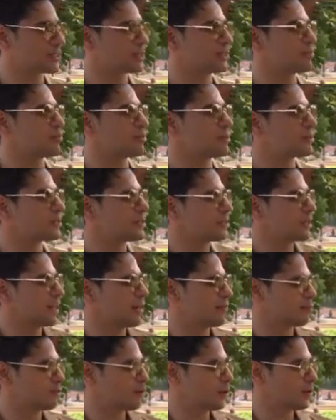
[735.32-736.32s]
it's a business
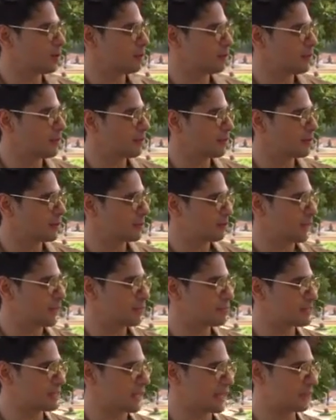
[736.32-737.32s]
after all, we have
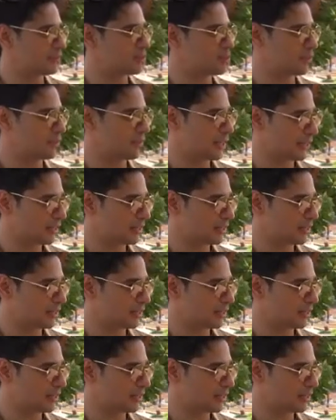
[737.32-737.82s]
become slaves of that.